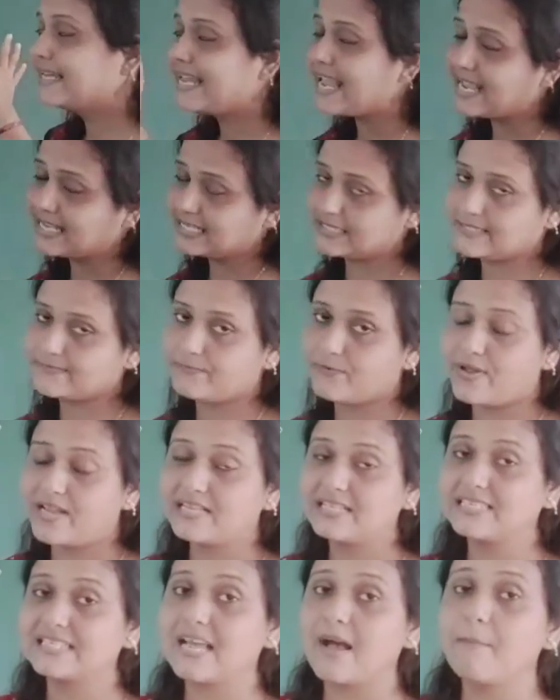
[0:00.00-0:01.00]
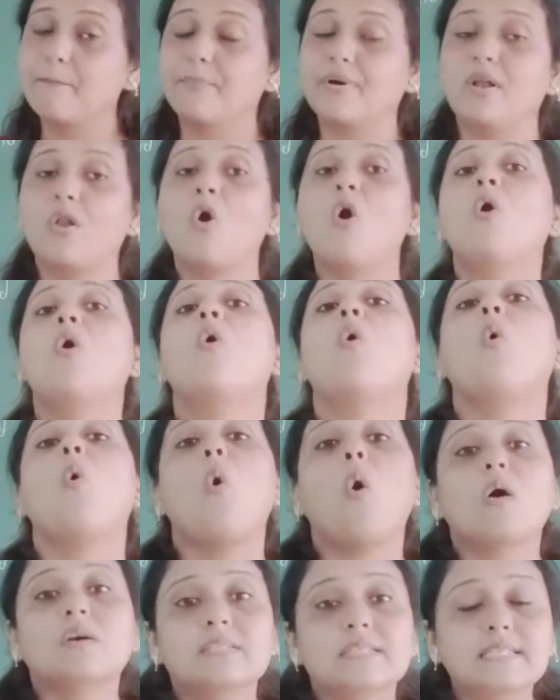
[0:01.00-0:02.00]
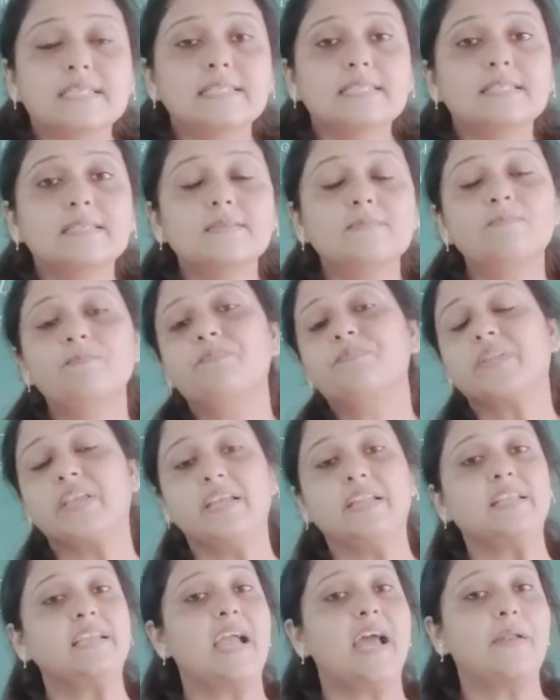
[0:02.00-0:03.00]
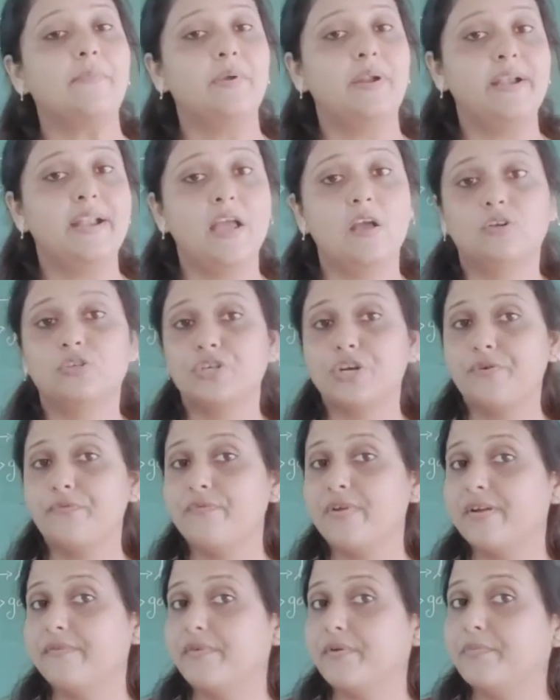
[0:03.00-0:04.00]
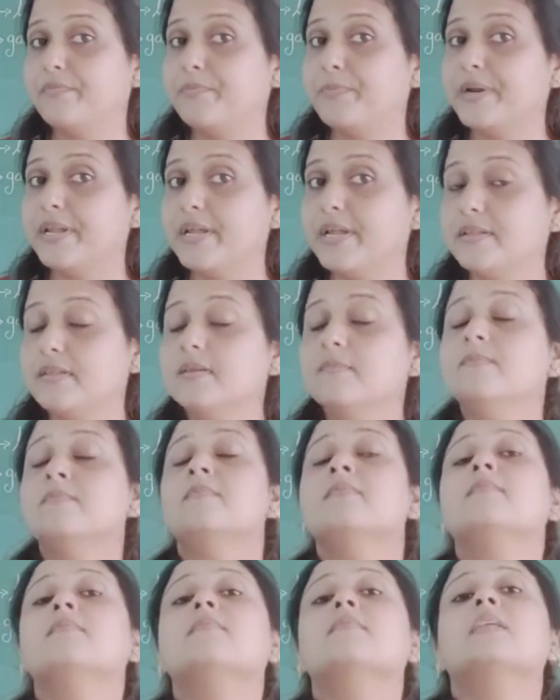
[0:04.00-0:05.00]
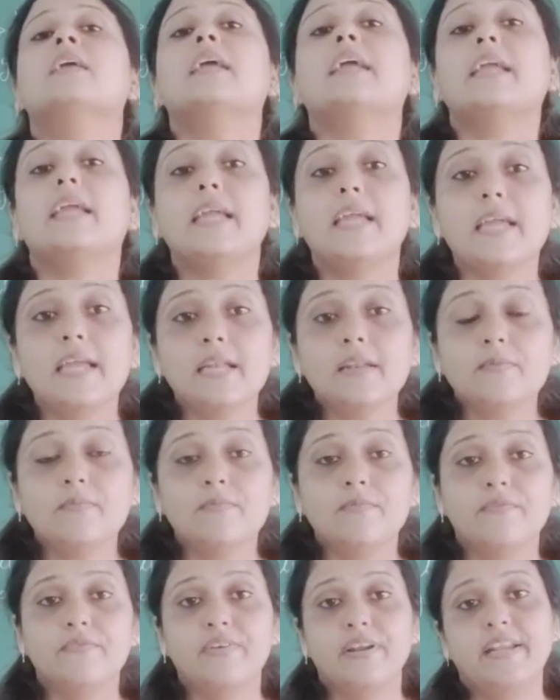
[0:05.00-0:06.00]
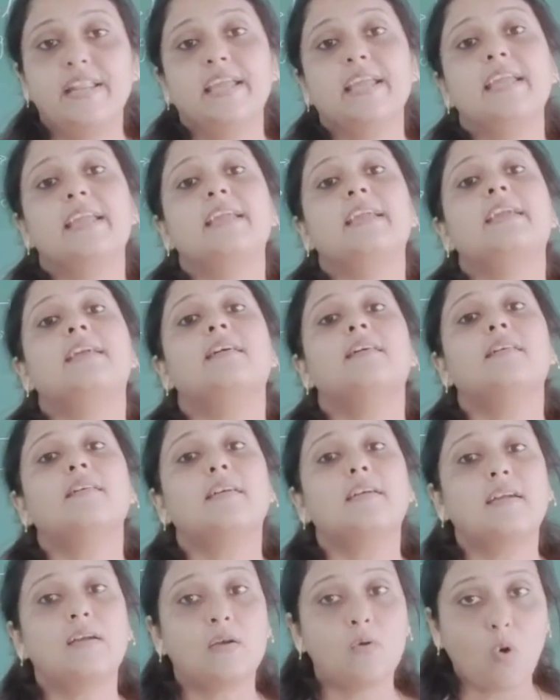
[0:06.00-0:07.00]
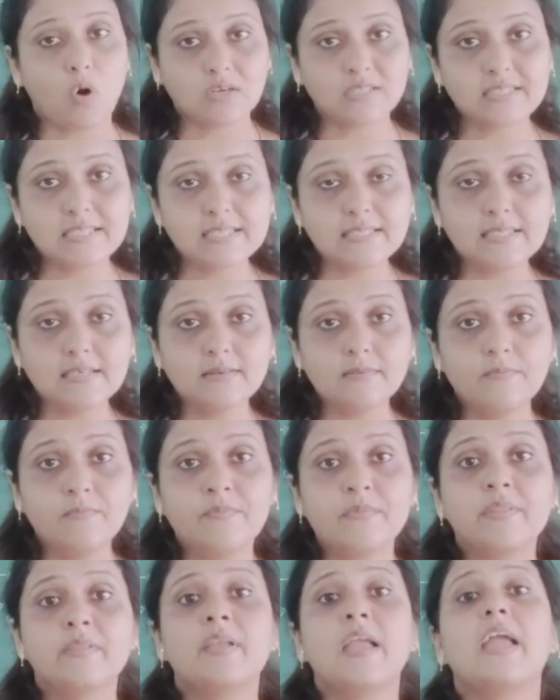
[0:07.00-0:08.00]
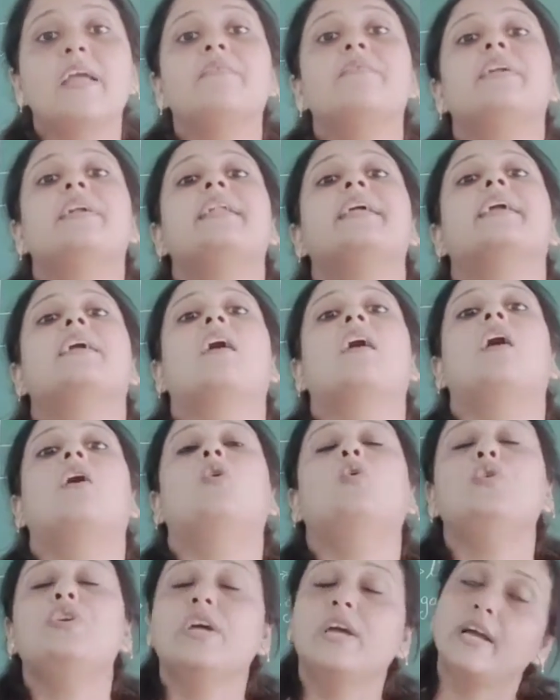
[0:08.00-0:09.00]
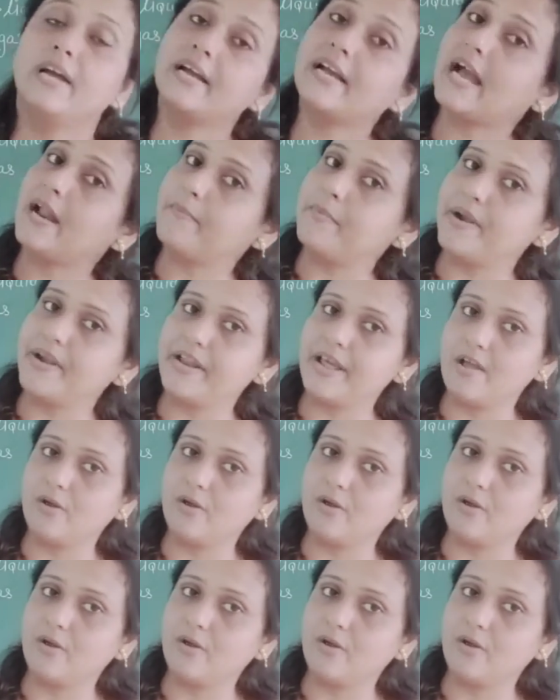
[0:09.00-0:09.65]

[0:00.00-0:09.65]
gas. For example, oxygen and carbon dioxide. When we breathe in, we take oxygen and we take out carbon